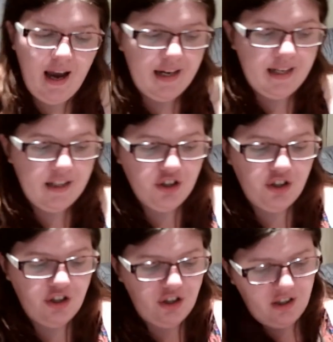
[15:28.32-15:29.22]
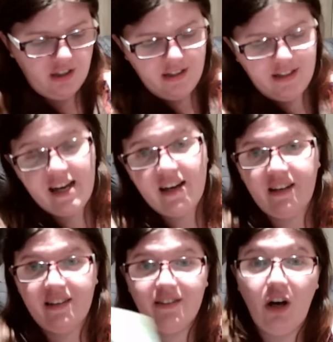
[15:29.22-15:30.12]
Each
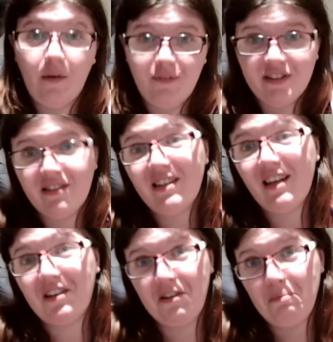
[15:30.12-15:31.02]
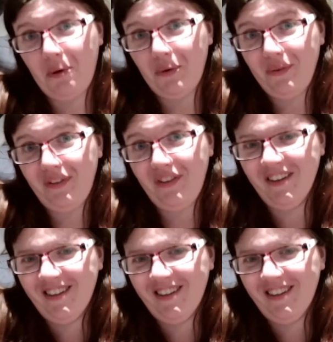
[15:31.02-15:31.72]
deck, obviously I got them both.